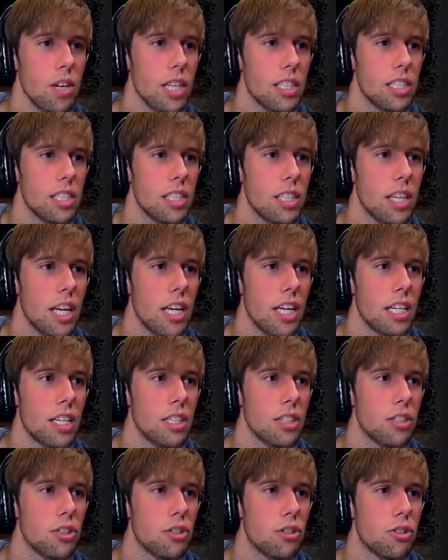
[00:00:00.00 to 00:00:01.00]
You like to take
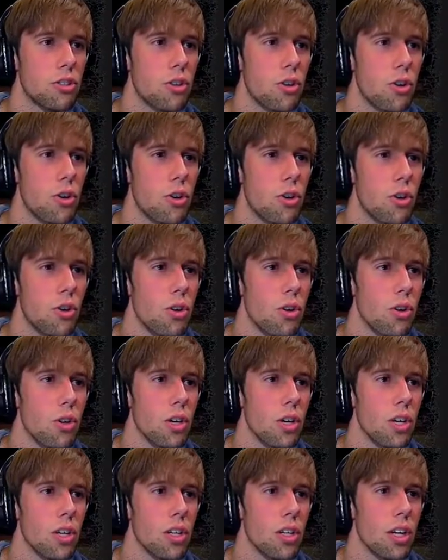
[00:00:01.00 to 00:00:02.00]

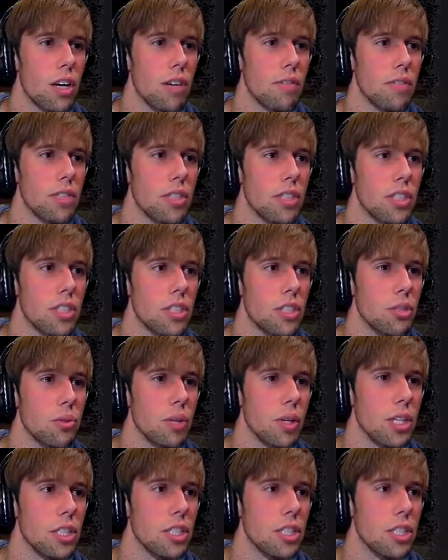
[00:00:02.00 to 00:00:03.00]
control of the
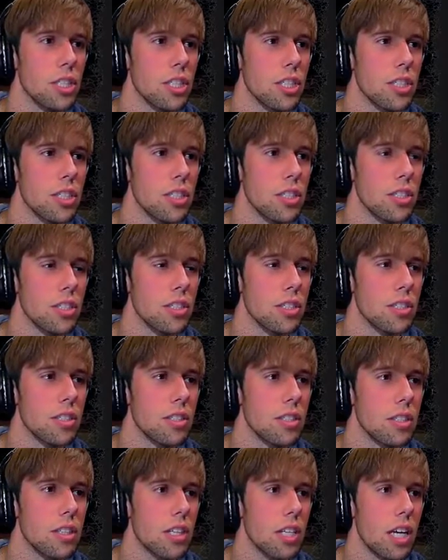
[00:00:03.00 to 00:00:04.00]
situation.
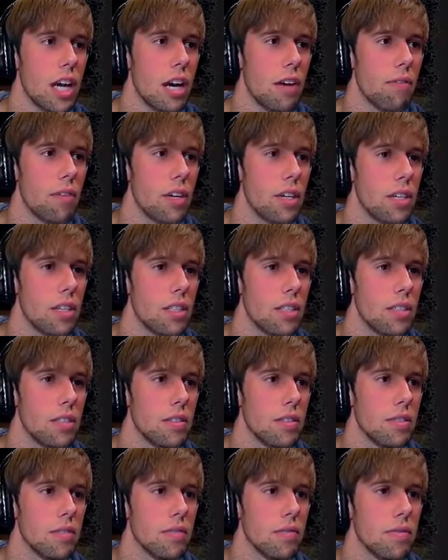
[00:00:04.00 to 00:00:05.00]
Can I run?
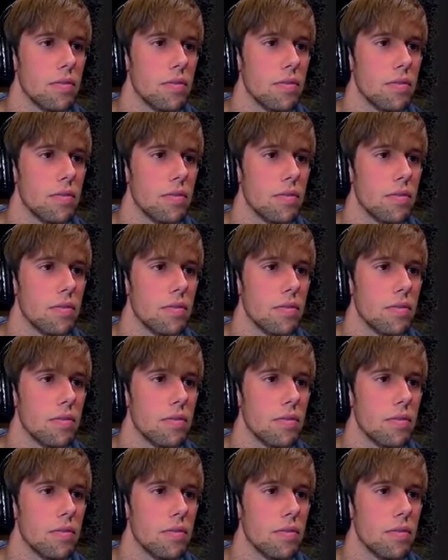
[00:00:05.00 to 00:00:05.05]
